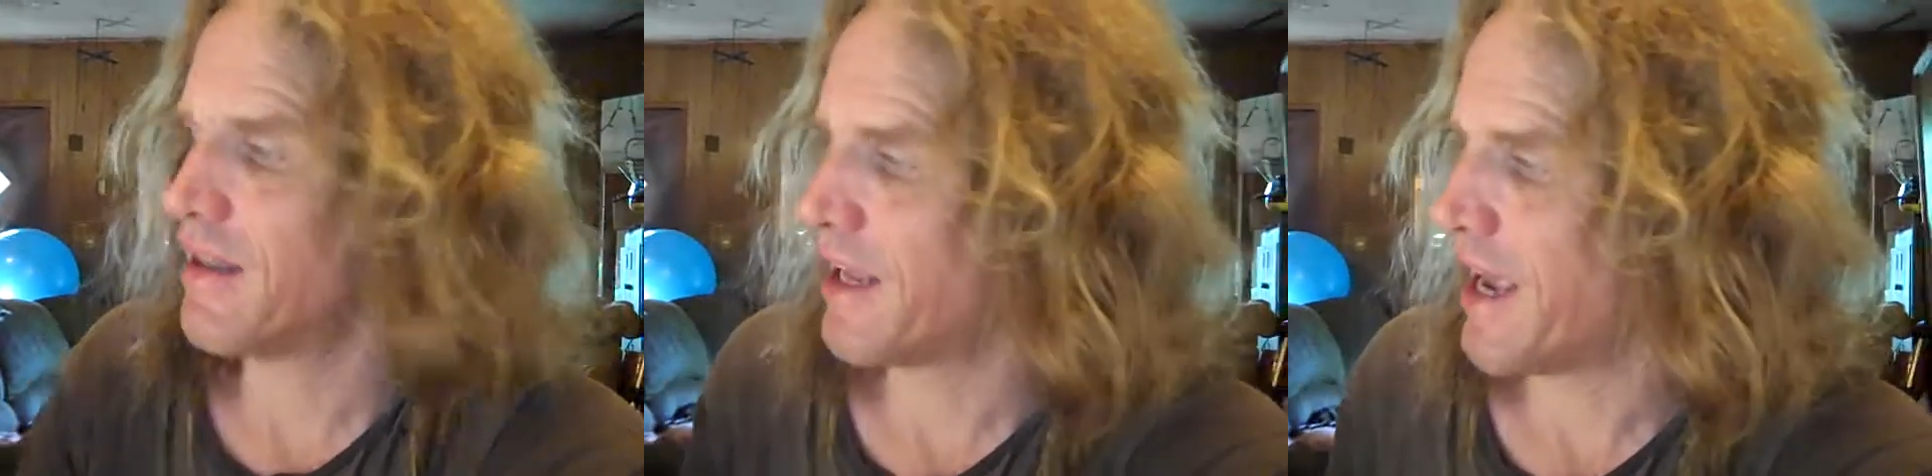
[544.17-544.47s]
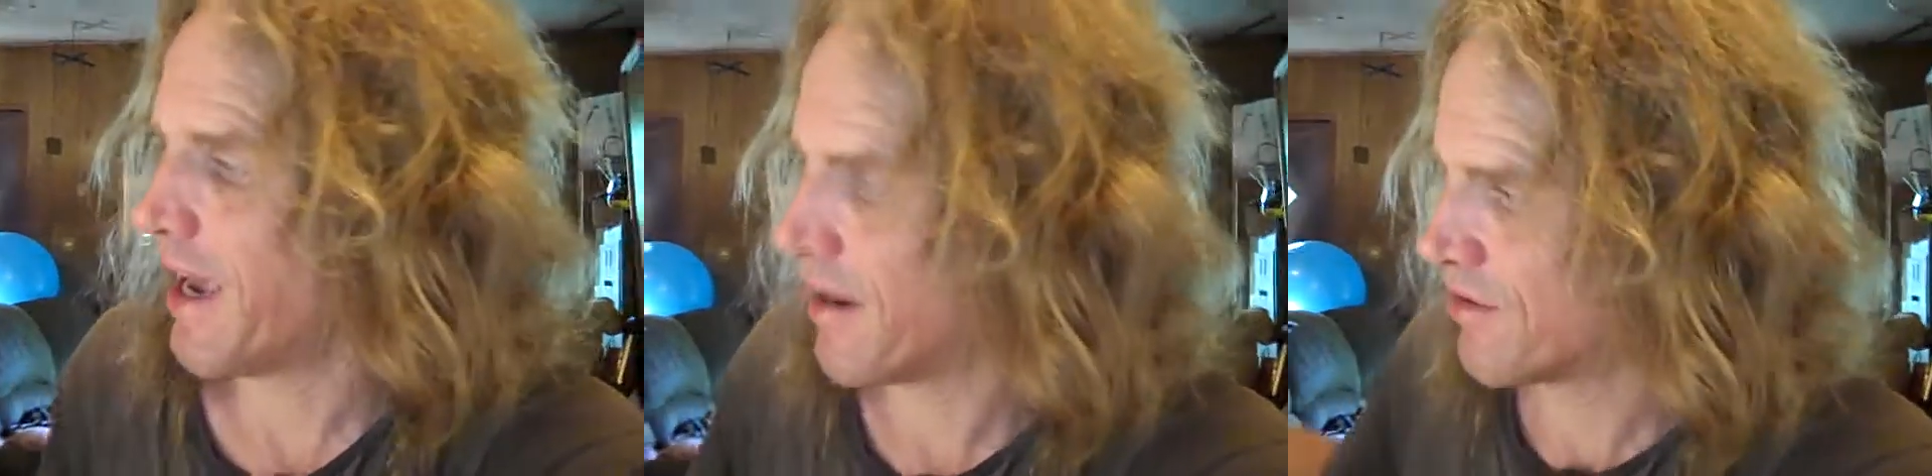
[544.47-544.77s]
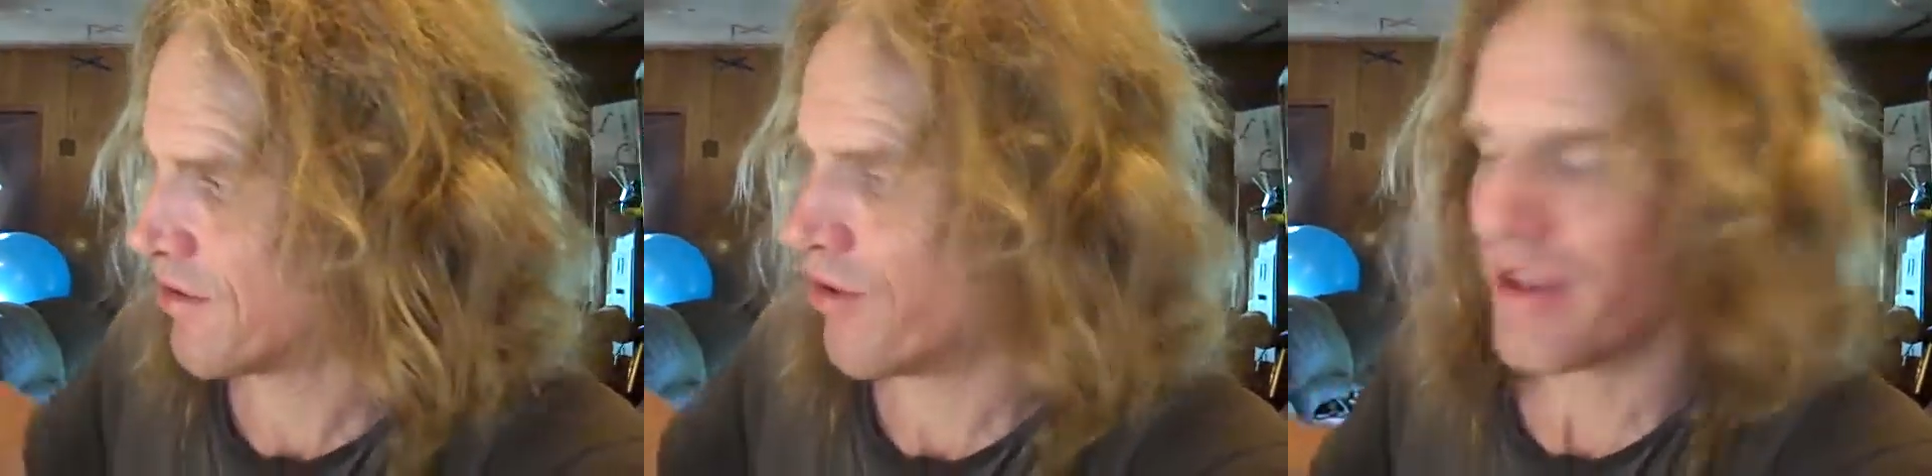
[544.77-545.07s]
and the X
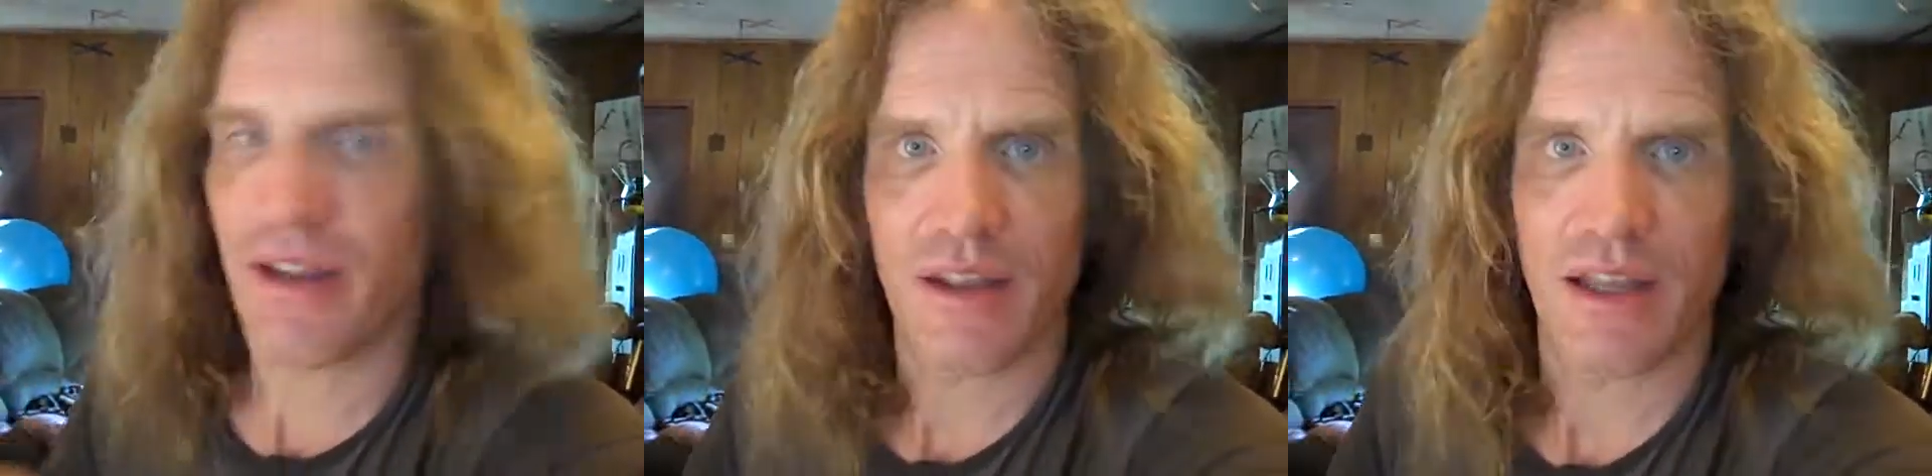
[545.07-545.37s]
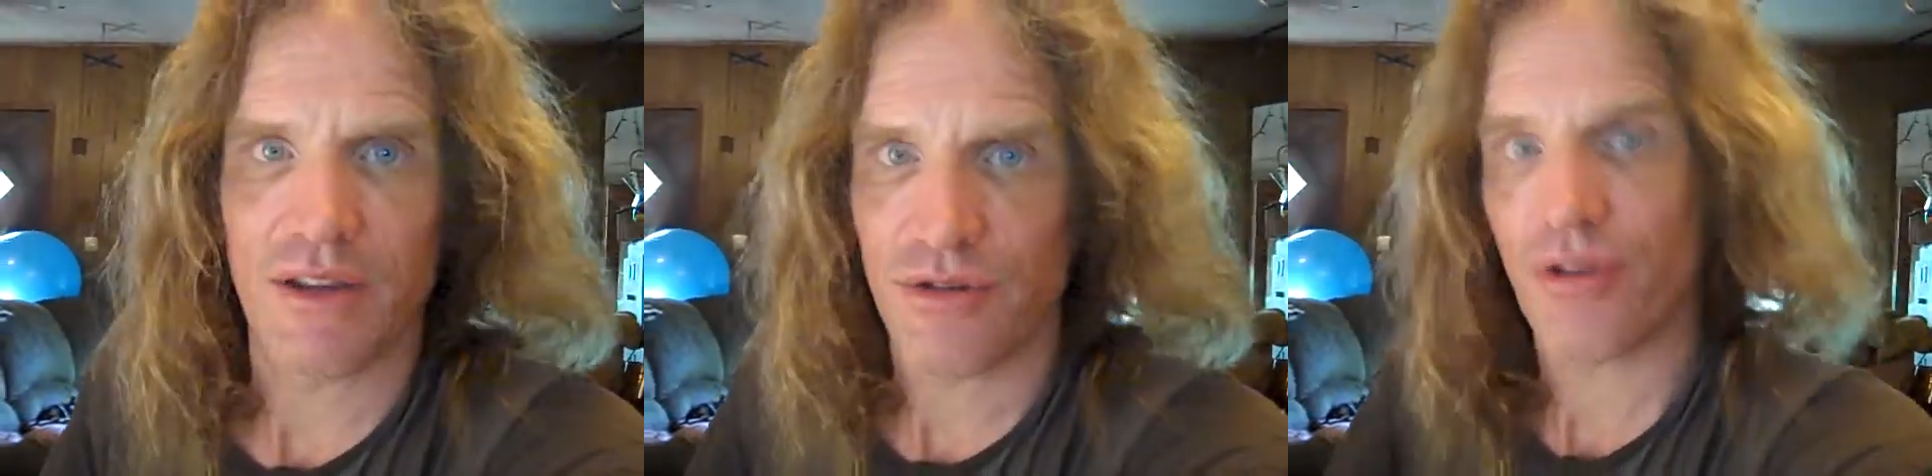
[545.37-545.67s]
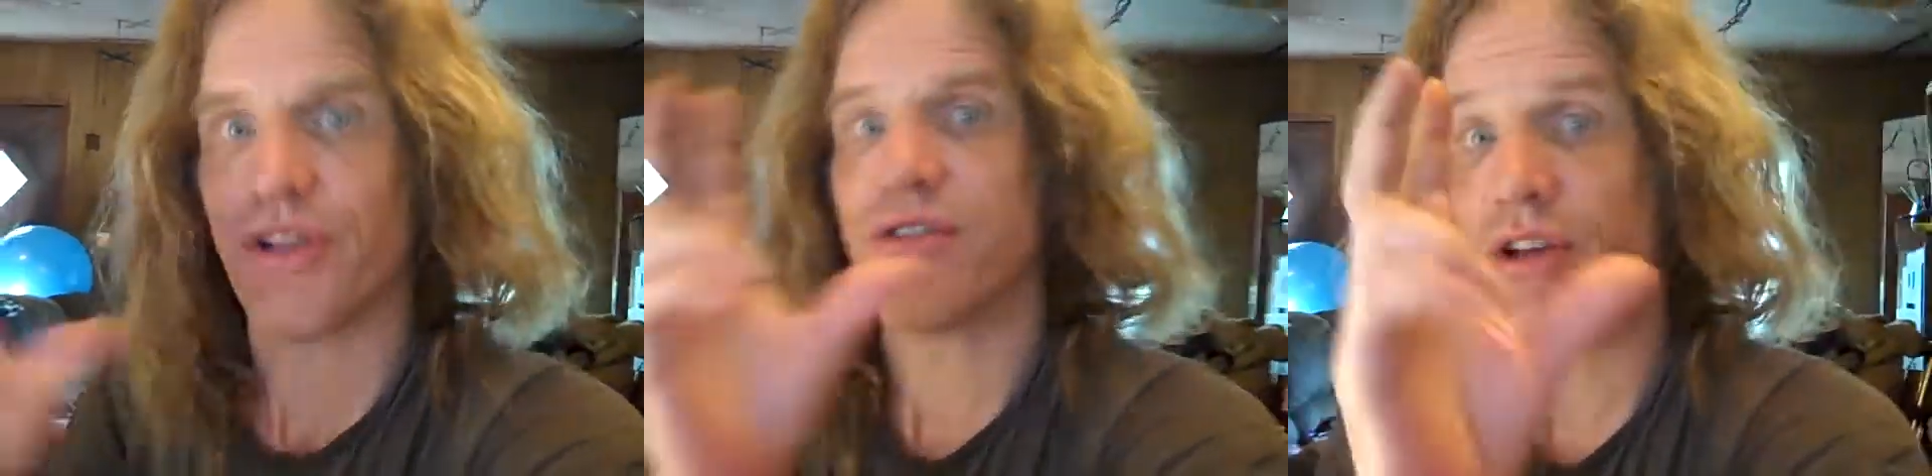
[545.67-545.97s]
and all the other things are all
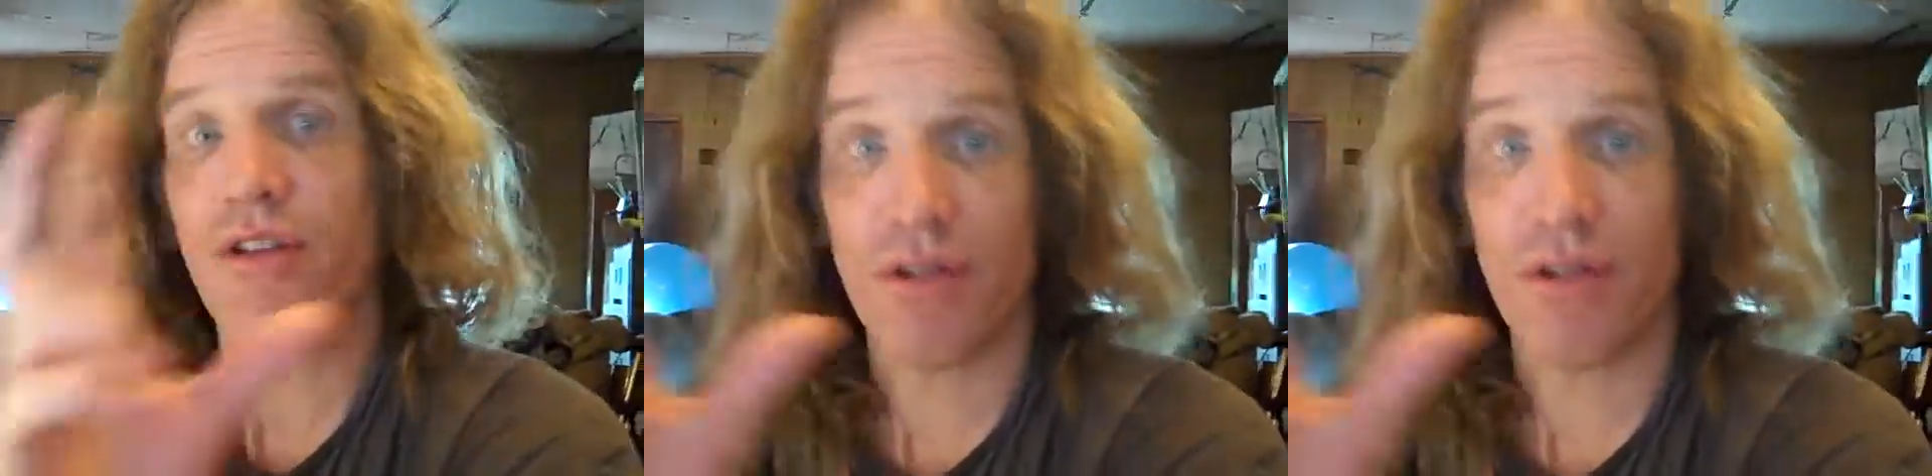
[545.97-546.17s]
these other